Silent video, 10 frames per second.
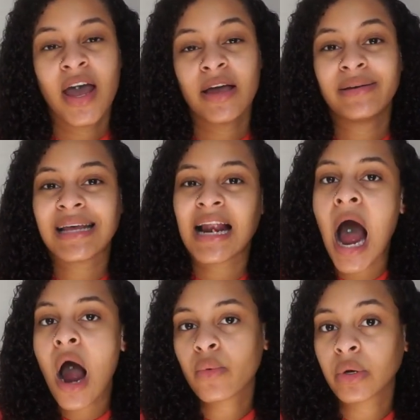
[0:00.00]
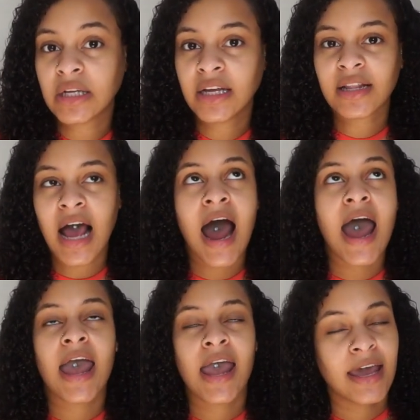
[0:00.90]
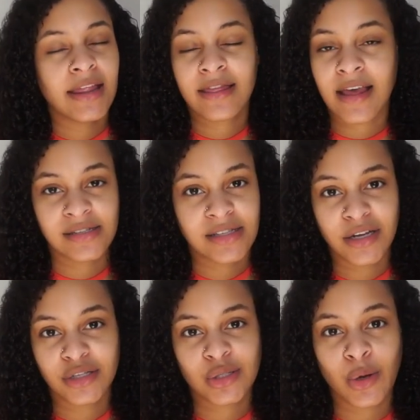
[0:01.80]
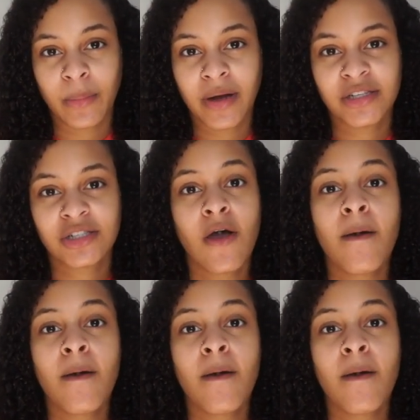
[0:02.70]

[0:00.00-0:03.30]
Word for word: it was at an awkward length i hated that stage so much